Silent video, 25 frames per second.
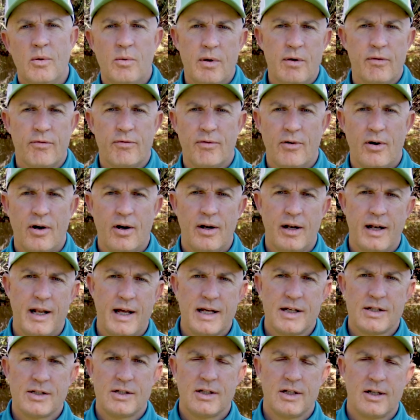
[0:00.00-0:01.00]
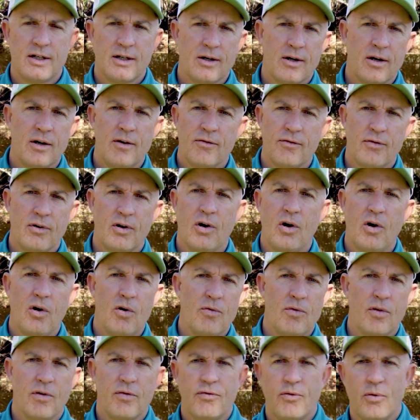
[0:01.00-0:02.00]
we fought last year for
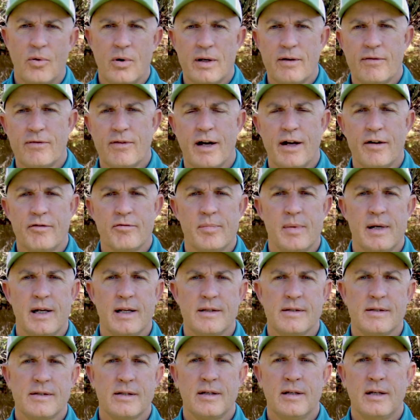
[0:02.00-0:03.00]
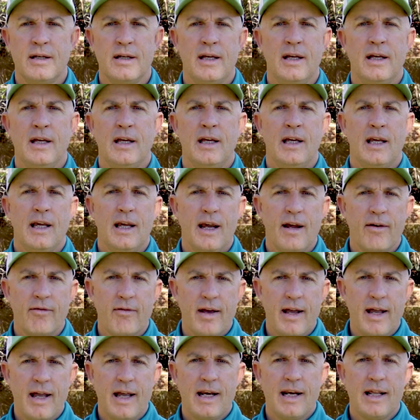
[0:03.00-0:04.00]
over 45 minutes, if
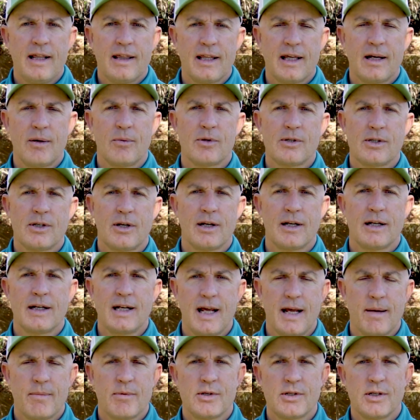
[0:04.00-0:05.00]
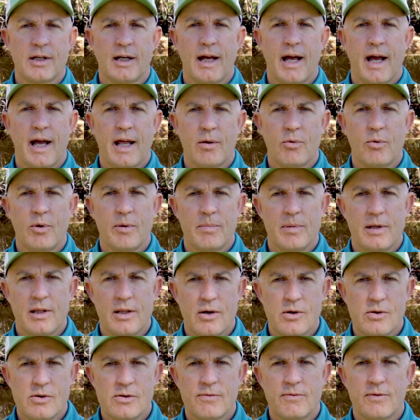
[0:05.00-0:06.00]
anything was going to damage the guide, it would be
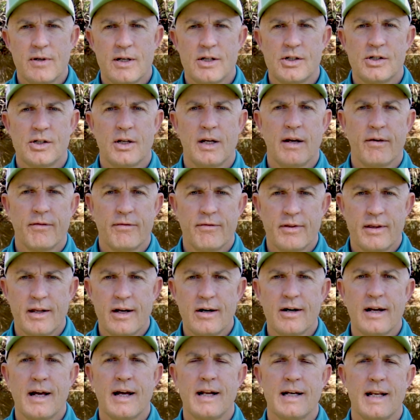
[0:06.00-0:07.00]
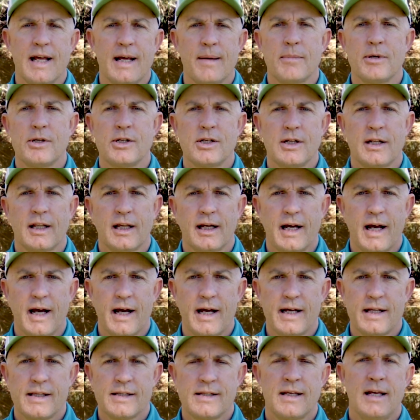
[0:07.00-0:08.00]
those fish. If they're not damaging the
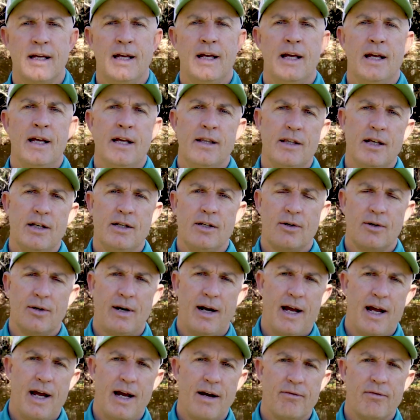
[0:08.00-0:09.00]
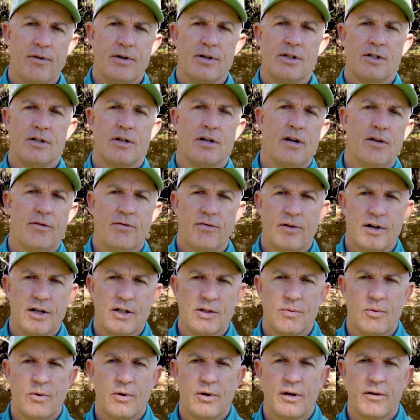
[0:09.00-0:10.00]
guides, then your average
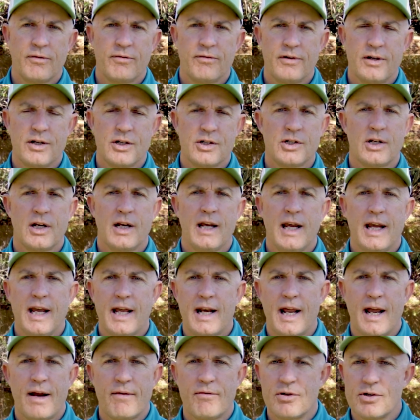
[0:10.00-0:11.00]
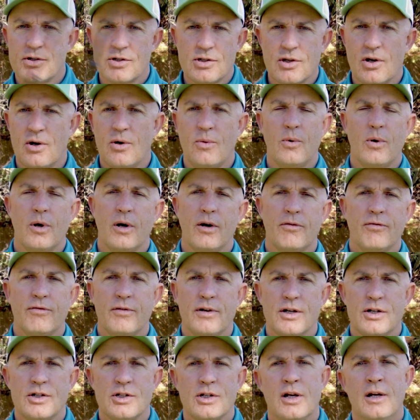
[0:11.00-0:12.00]
freshwater fish and average saltwater
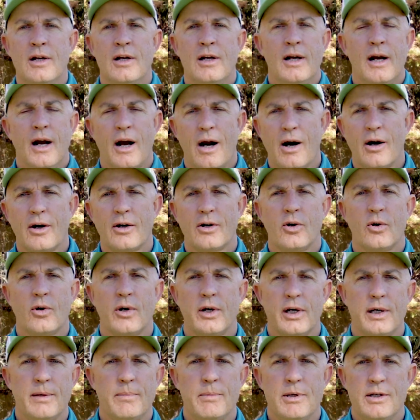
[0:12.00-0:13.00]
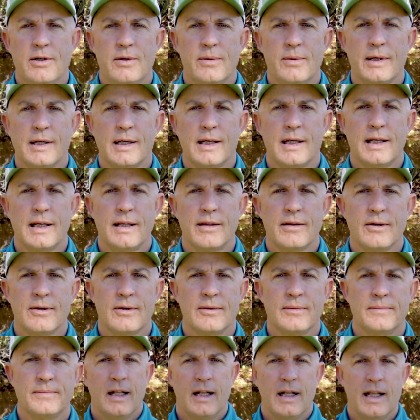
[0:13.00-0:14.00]
fish aren't going to be doing it
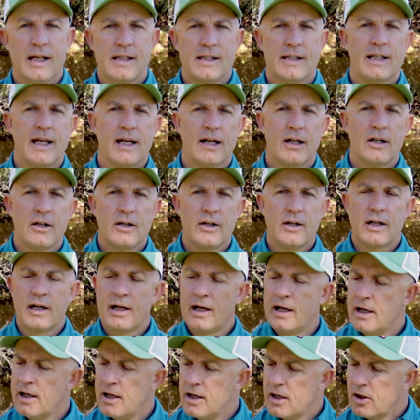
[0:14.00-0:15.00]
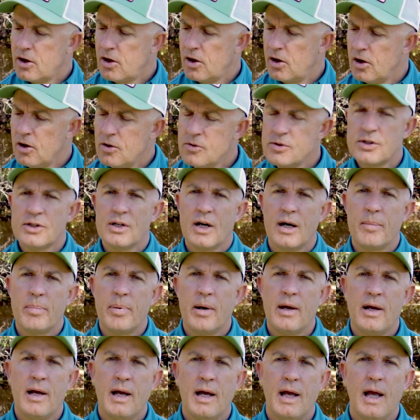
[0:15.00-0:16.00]
either. Let's take a look close up
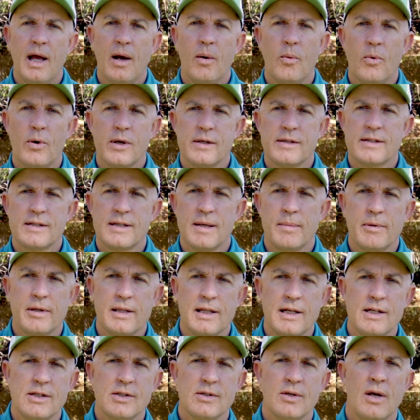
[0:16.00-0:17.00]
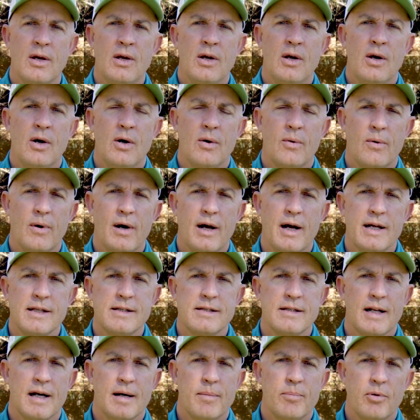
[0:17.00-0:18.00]
at what some of these
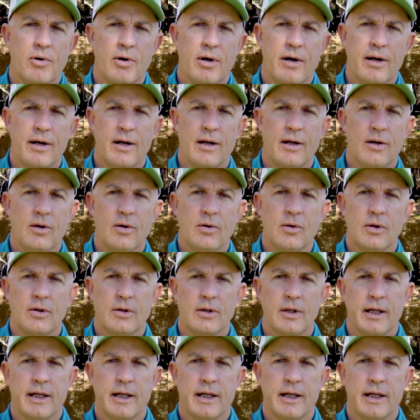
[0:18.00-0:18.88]
rods that I brought look